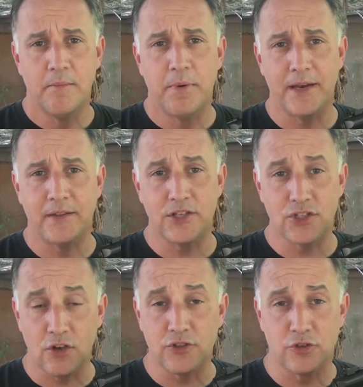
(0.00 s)
but this
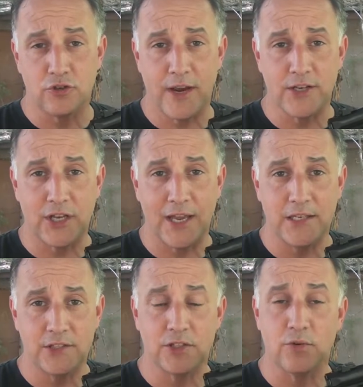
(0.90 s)
also
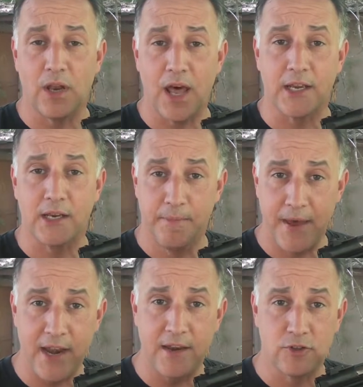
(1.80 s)
translates into a lot of
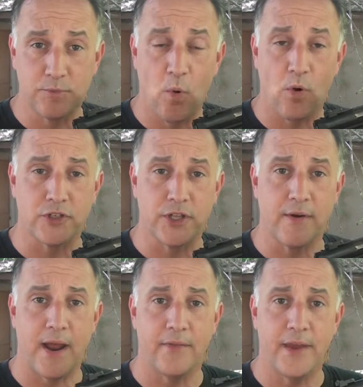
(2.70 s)
competitive sports that
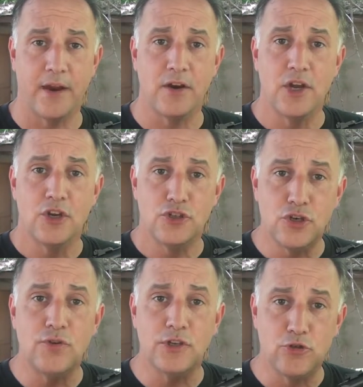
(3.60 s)
are out there
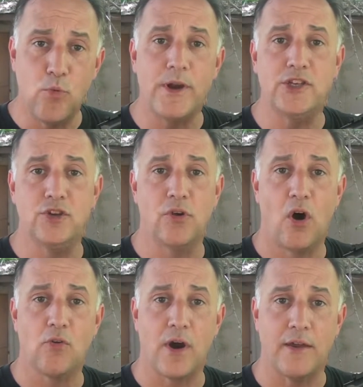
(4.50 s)
shooting .22
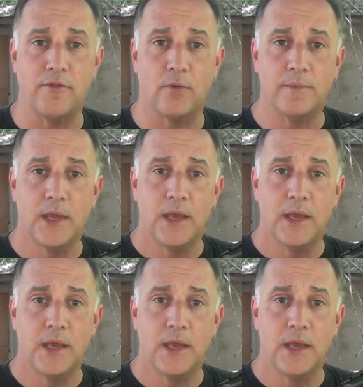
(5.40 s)
long rifle.